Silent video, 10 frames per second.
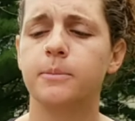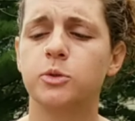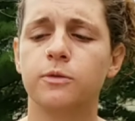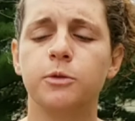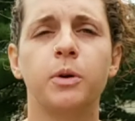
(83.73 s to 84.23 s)

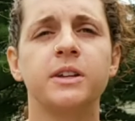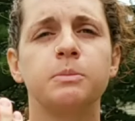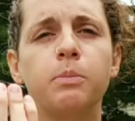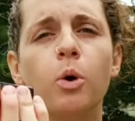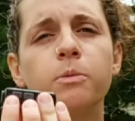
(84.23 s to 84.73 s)
So if you press
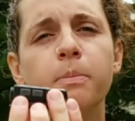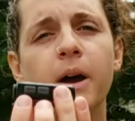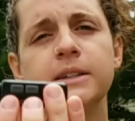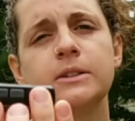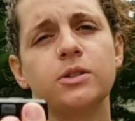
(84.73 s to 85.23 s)
both
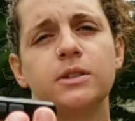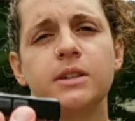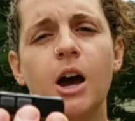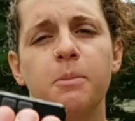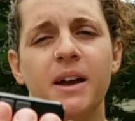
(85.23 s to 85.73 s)
buttons on the top